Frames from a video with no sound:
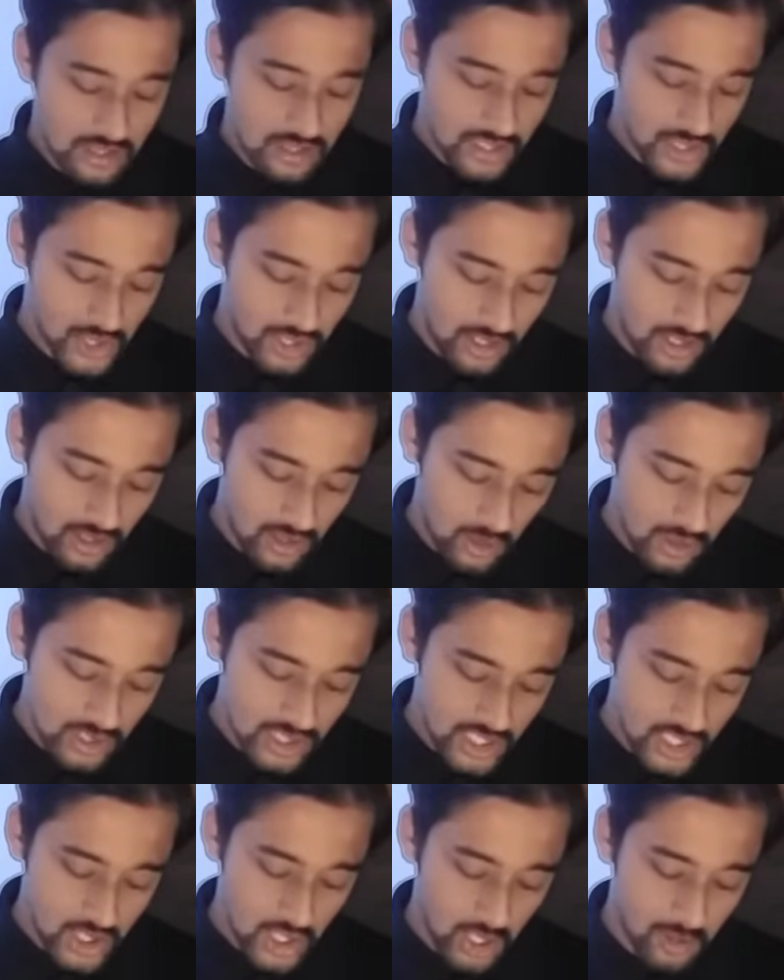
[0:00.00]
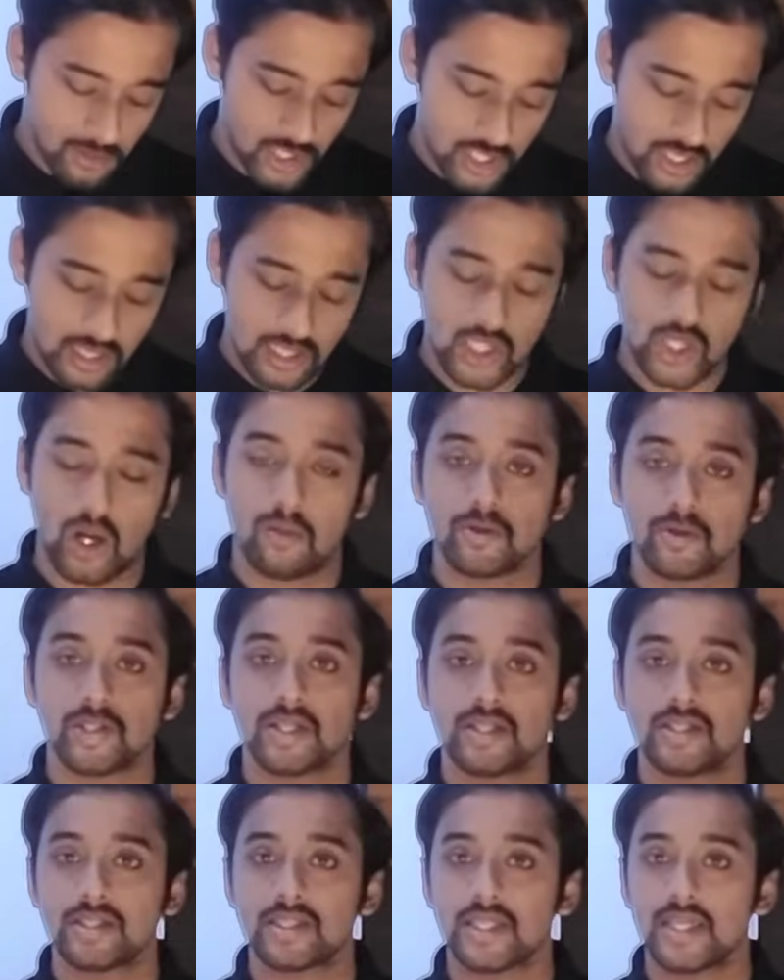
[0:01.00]
So the closest option is
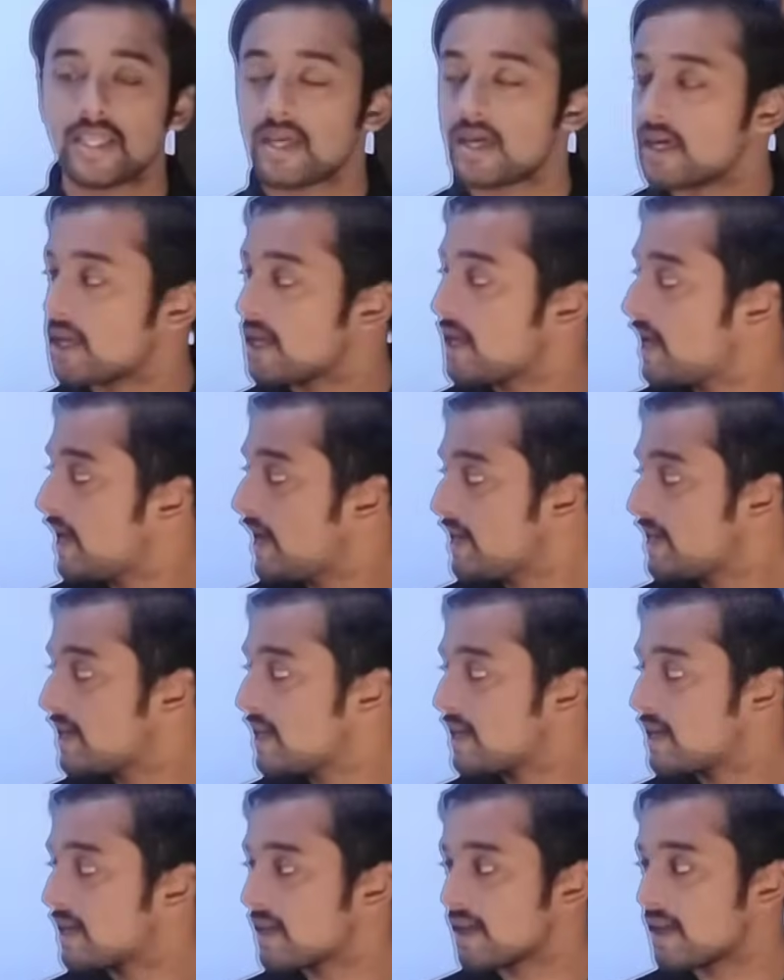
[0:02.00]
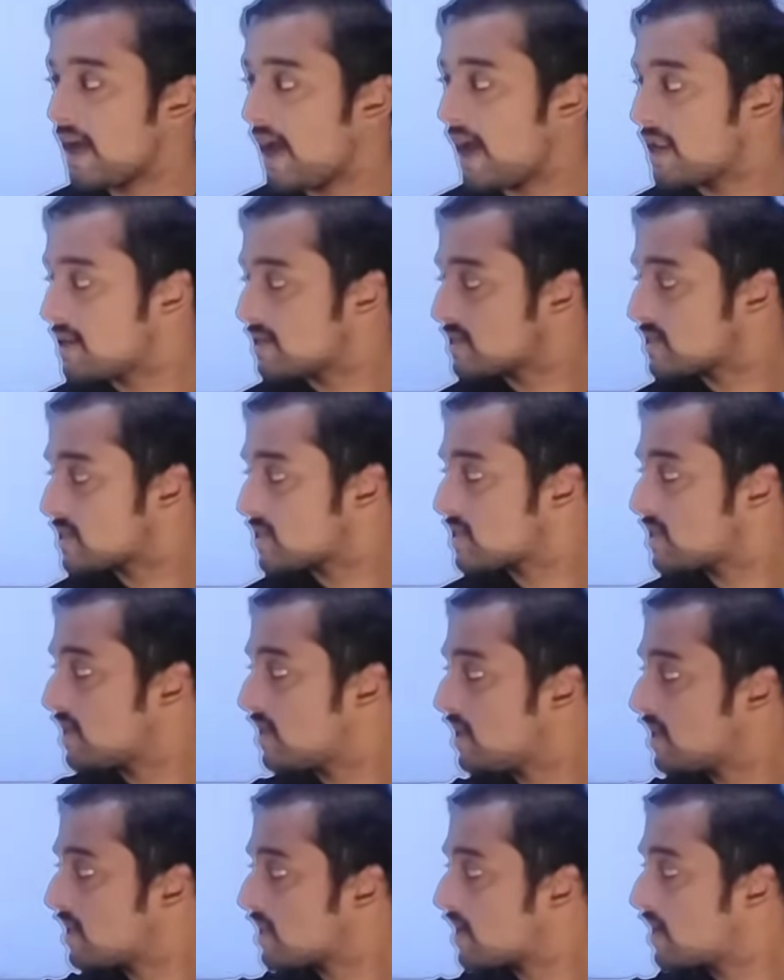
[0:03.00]
option C, 38 gallons.
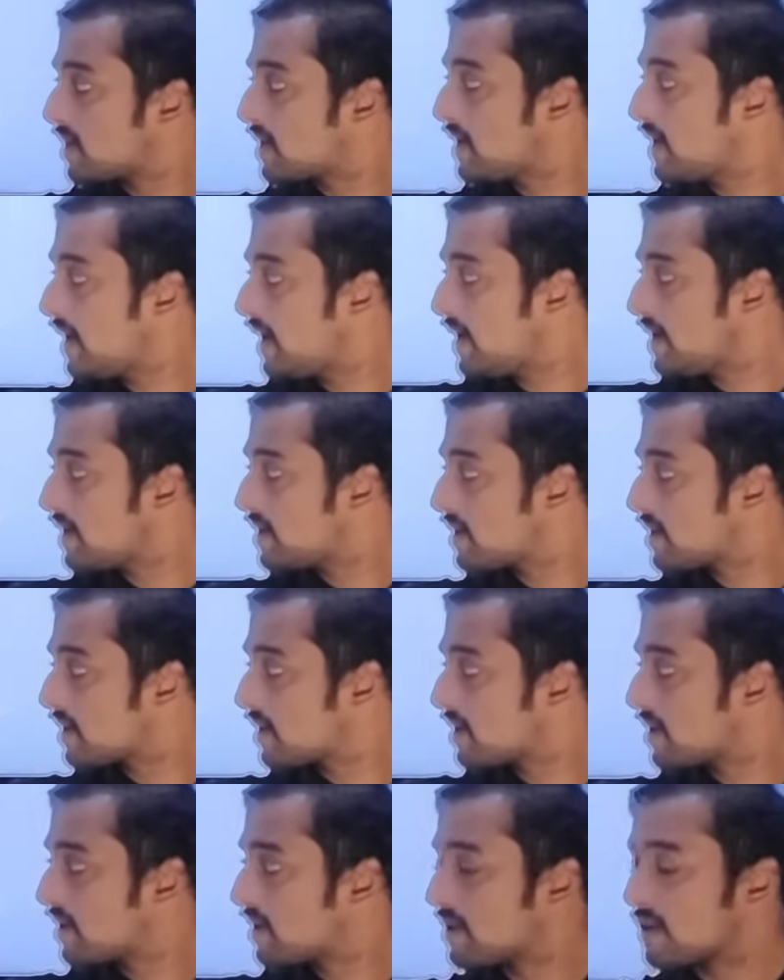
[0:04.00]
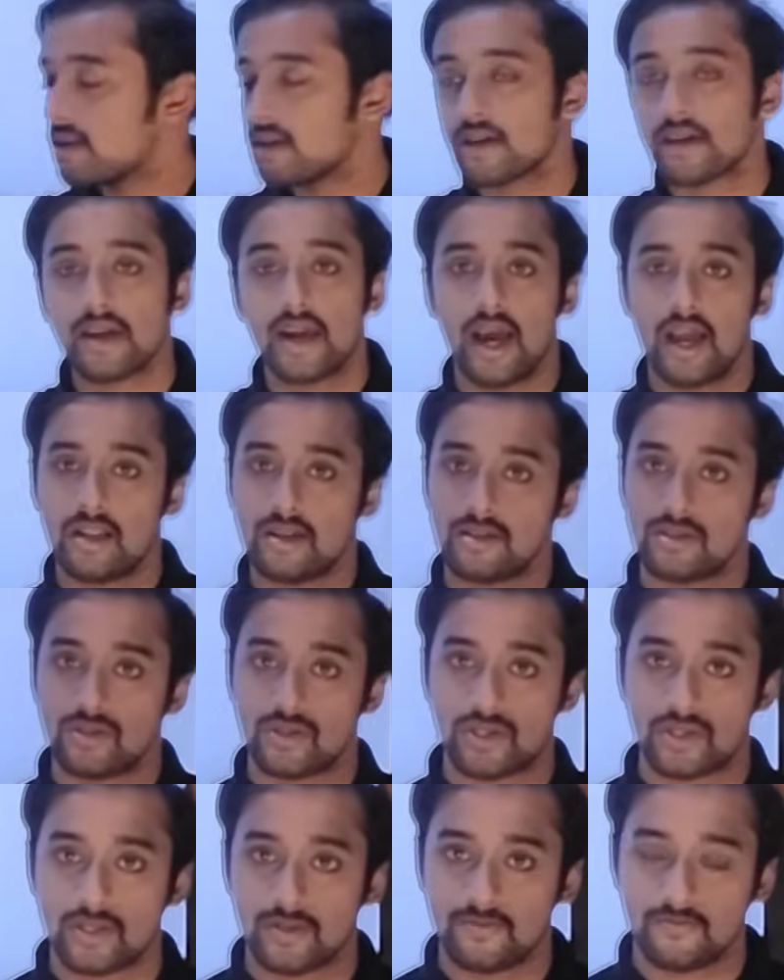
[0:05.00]
38
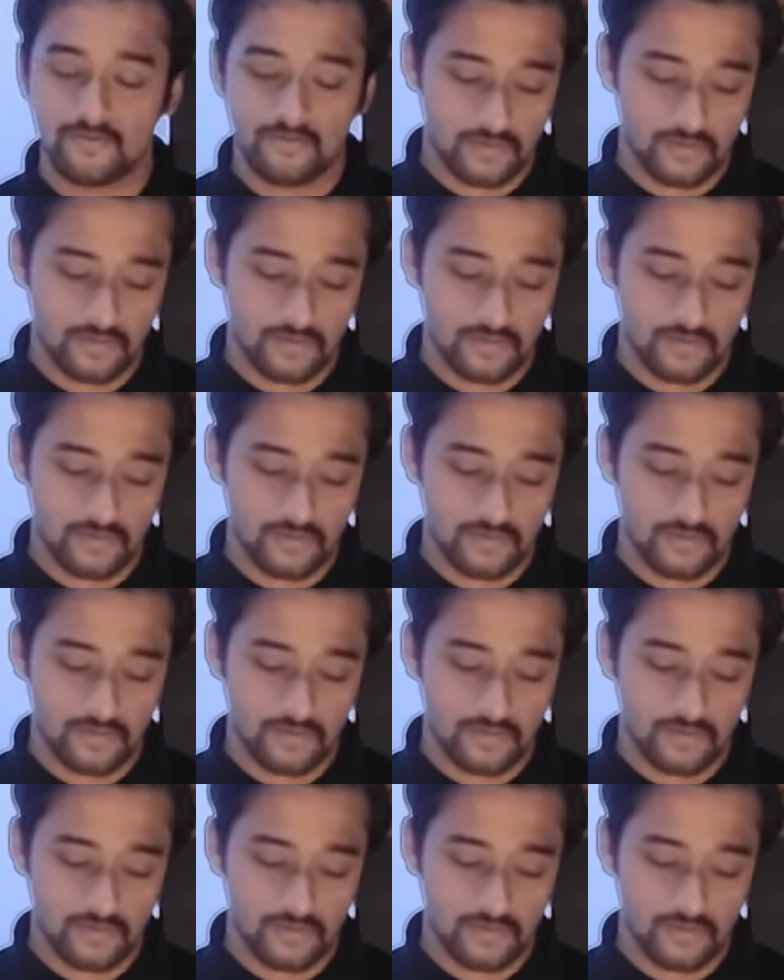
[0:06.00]
gallons.